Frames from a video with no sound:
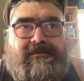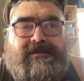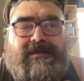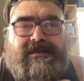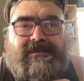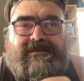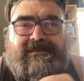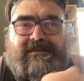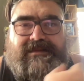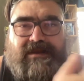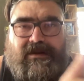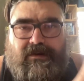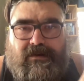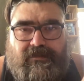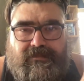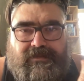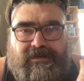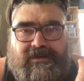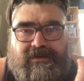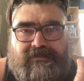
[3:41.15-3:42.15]
is
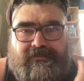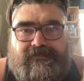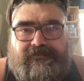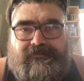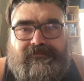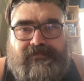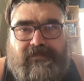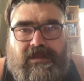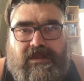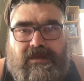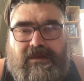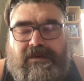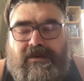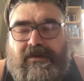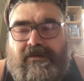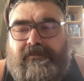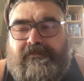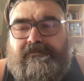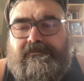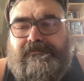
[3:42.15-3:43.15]
therapy, you know.